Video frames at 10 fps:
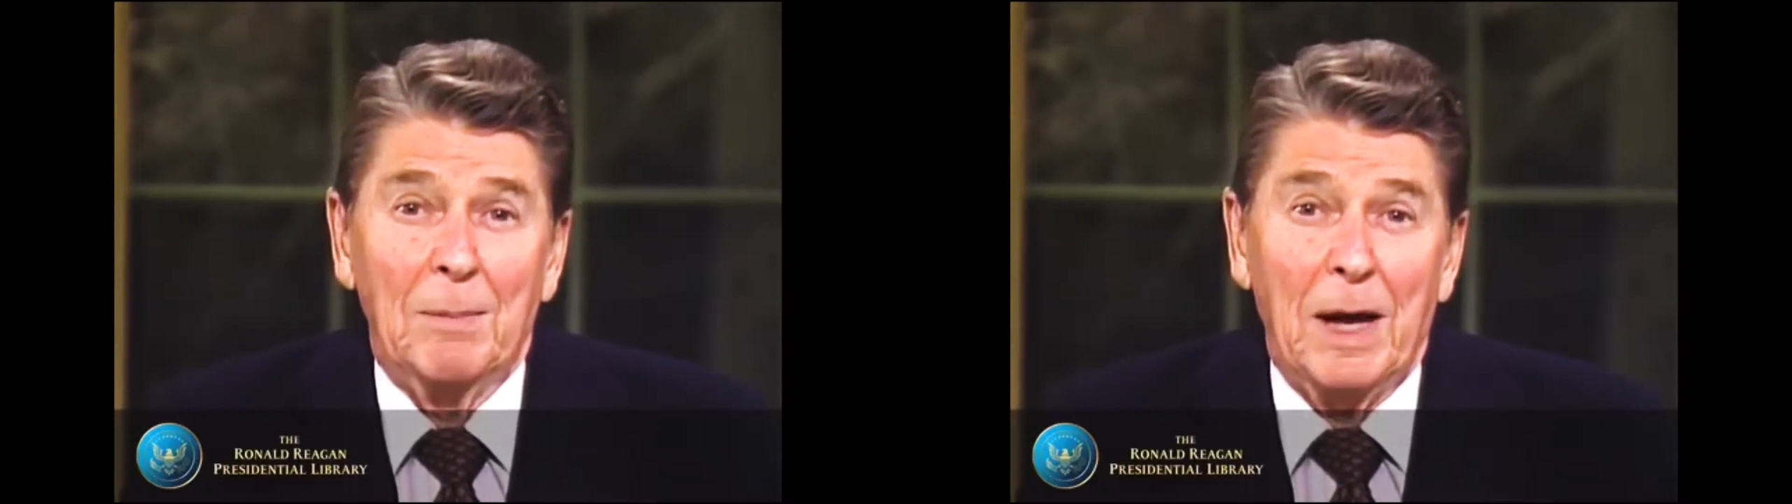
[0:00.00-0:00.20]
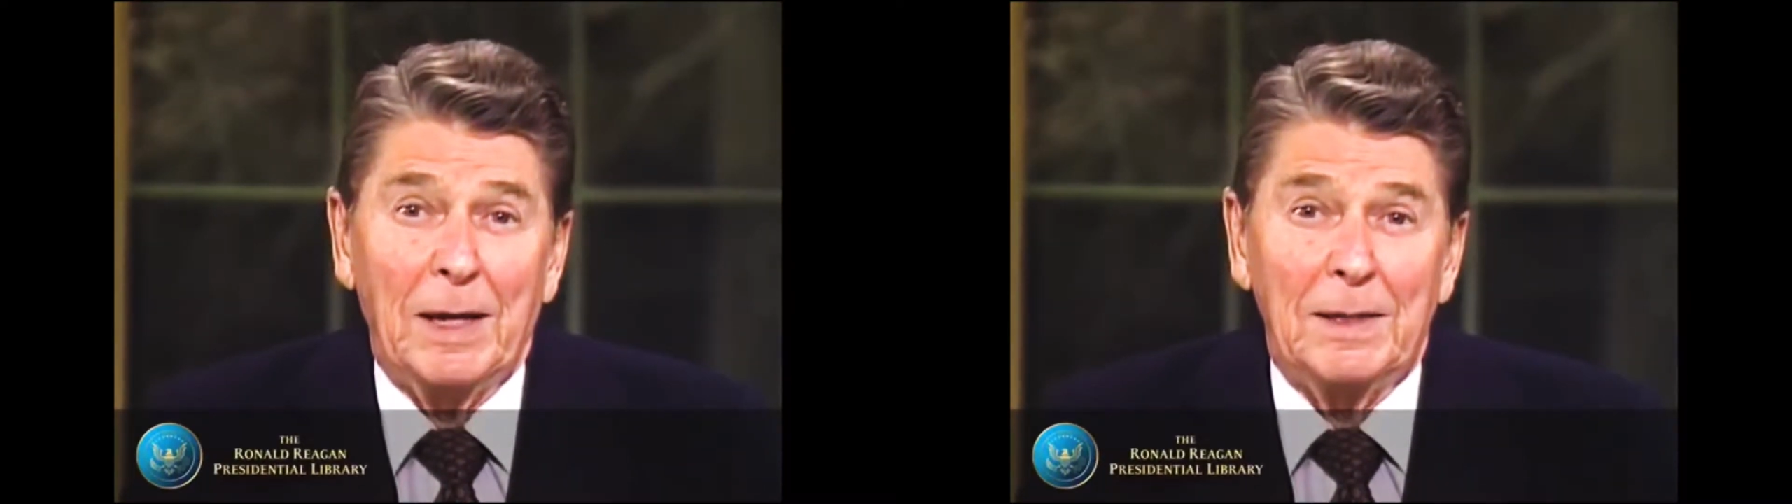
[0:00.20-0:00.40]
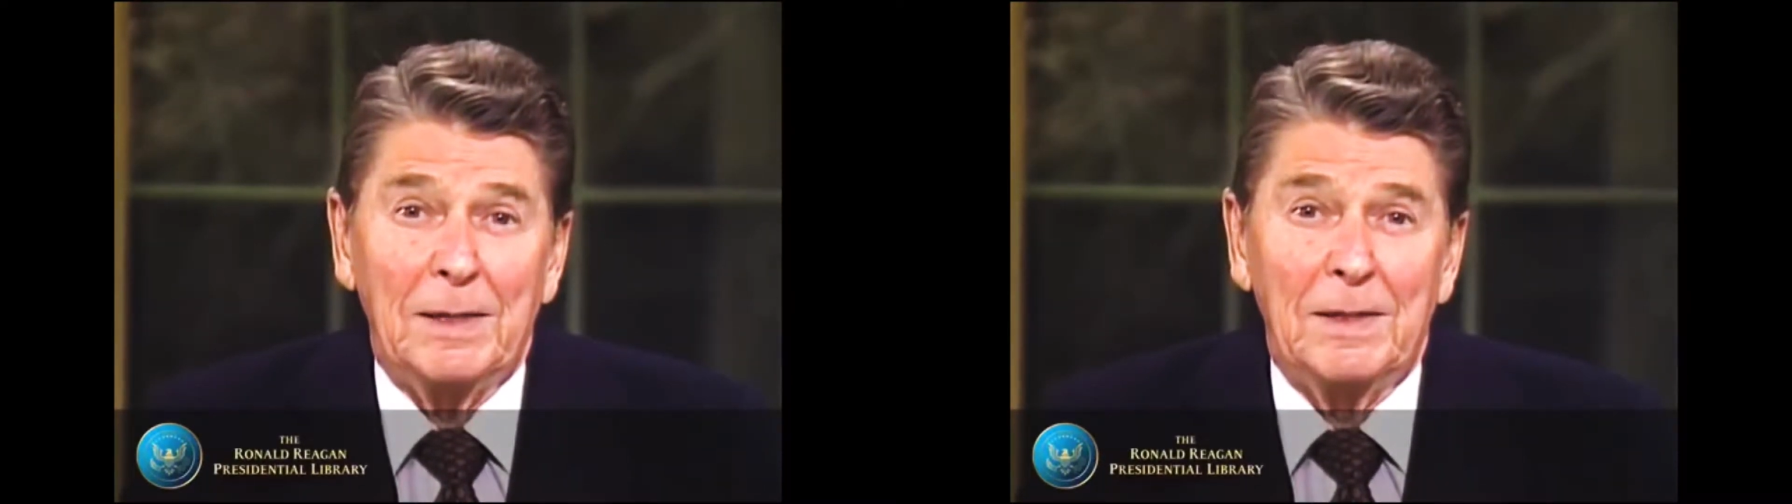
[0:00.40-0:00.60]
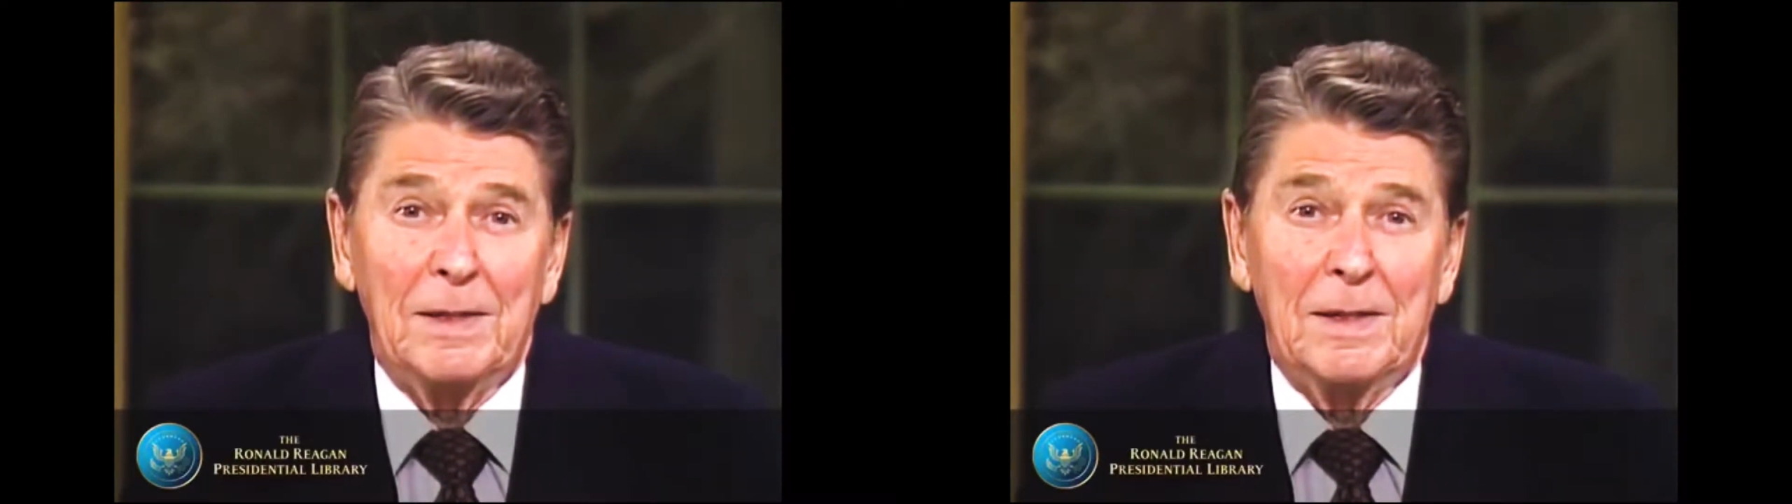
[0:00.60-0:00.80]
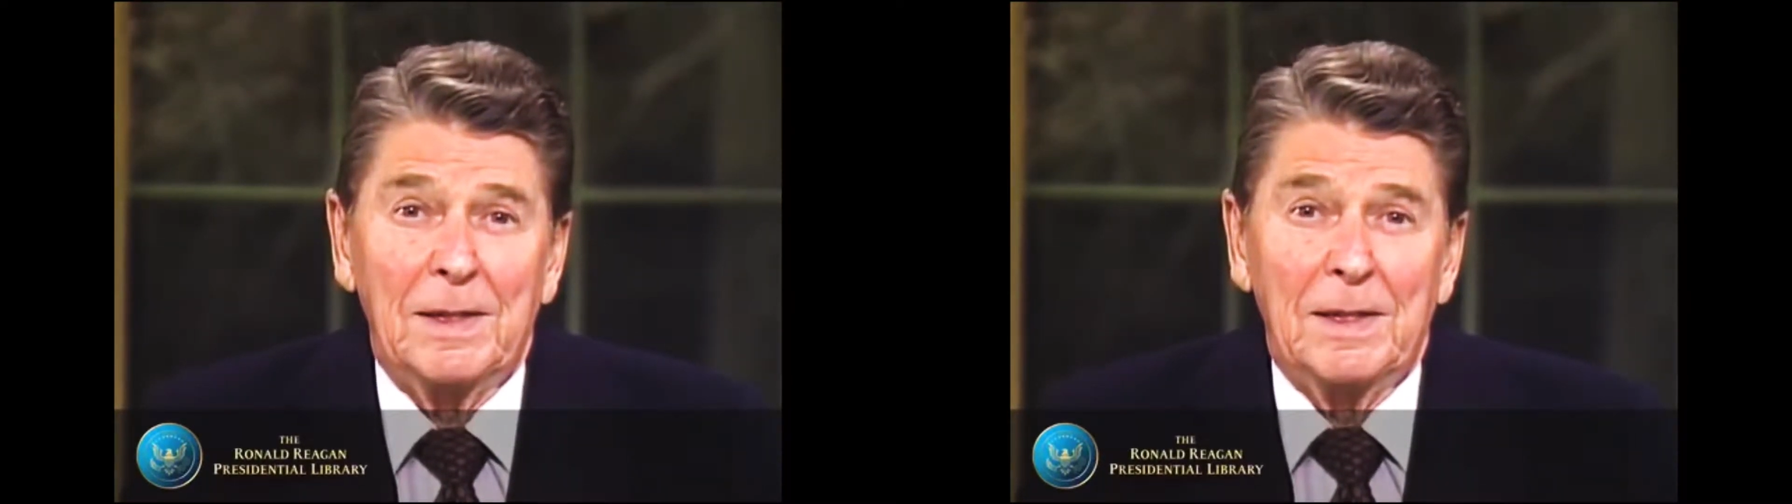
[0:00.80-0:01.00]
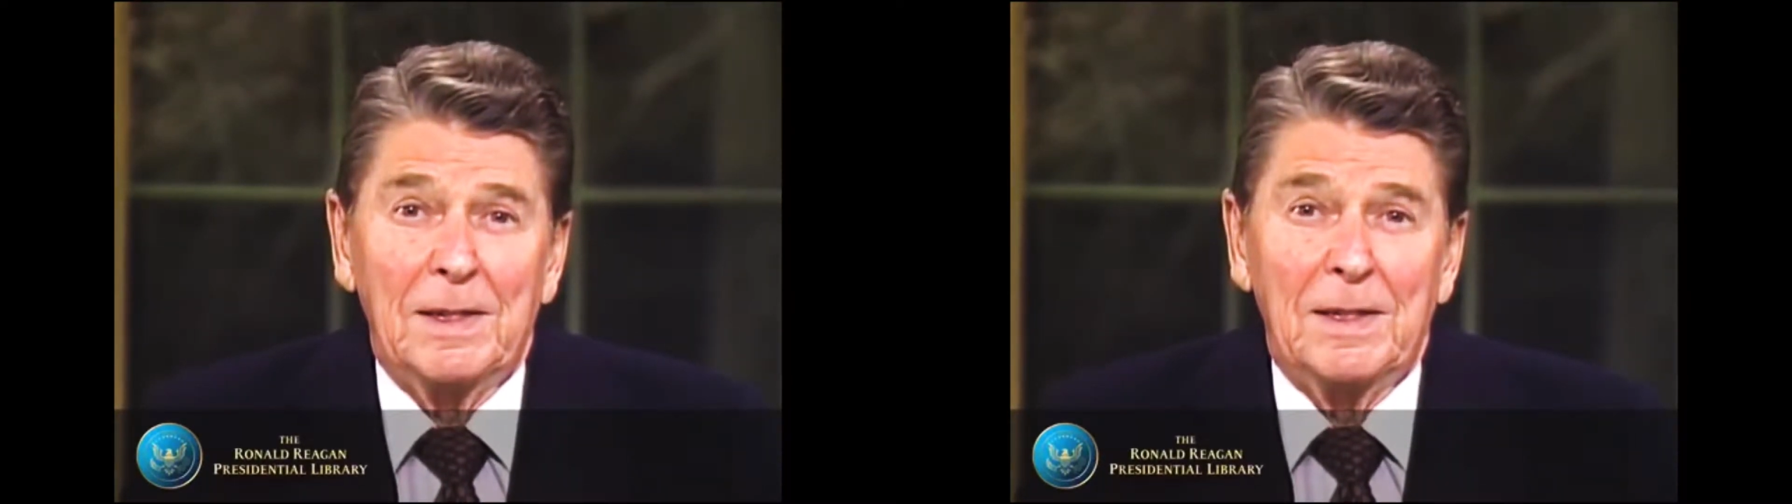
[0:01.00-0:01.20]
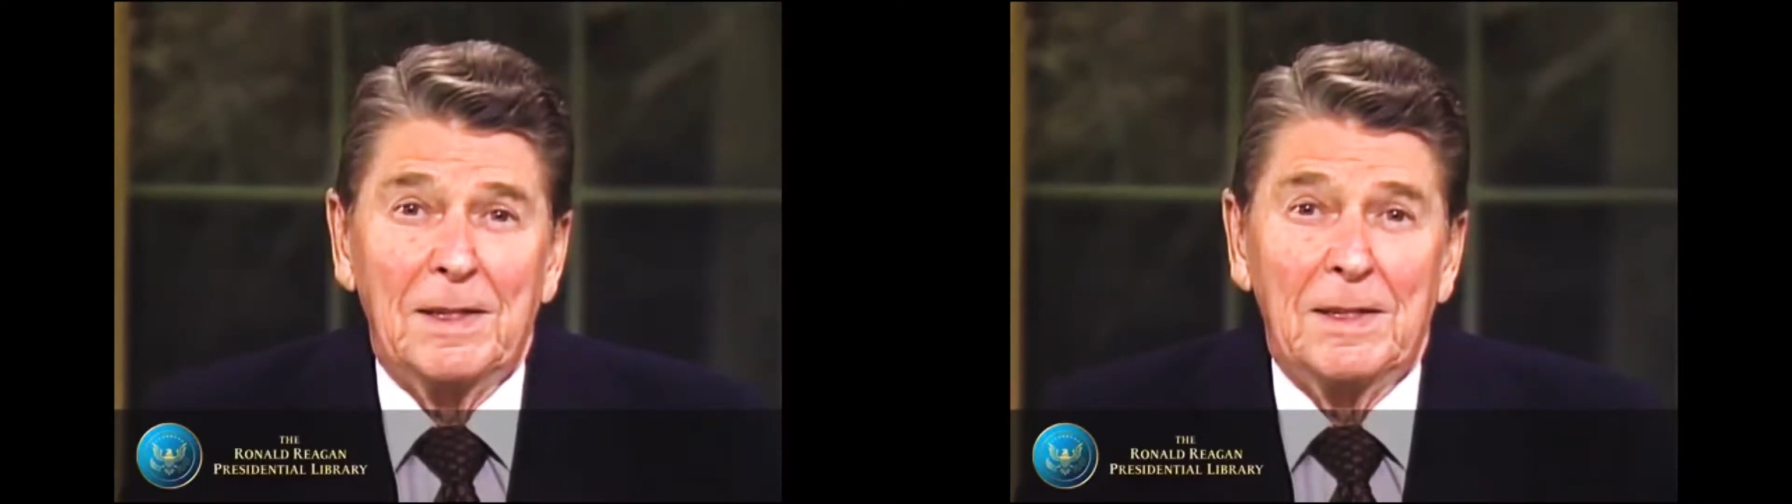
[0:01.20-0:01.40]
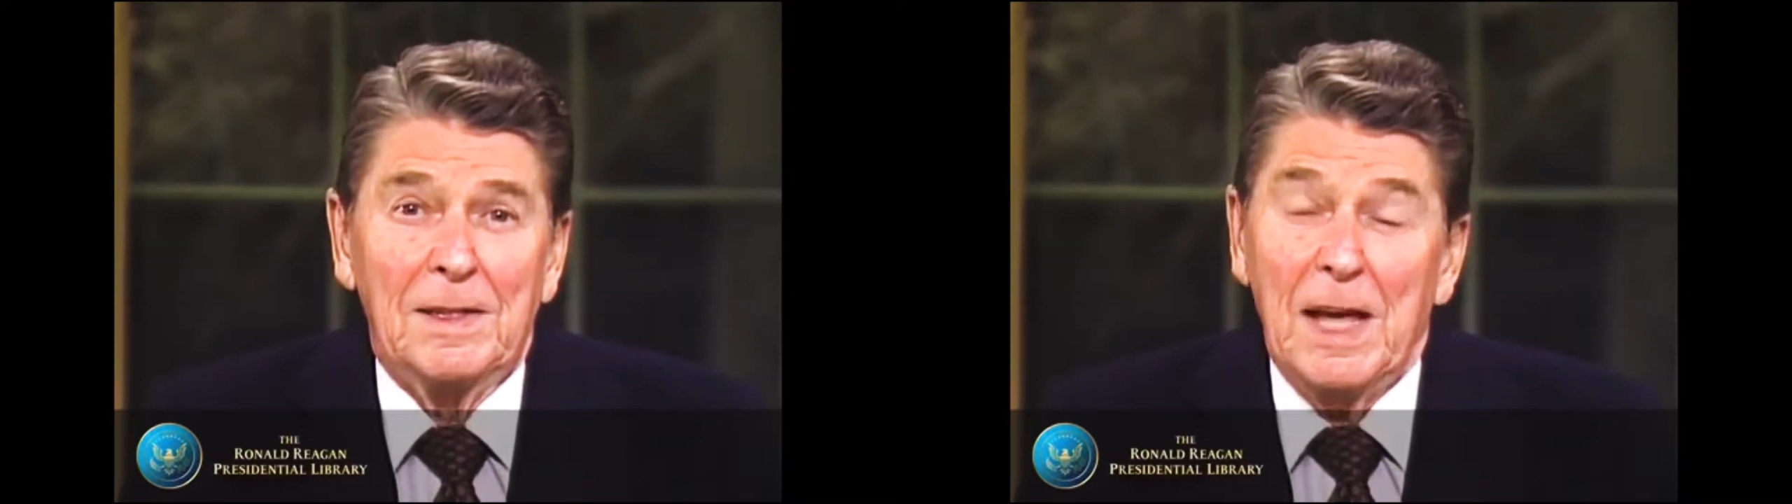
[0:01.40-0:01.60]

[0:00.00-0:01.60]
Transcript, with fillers: on it.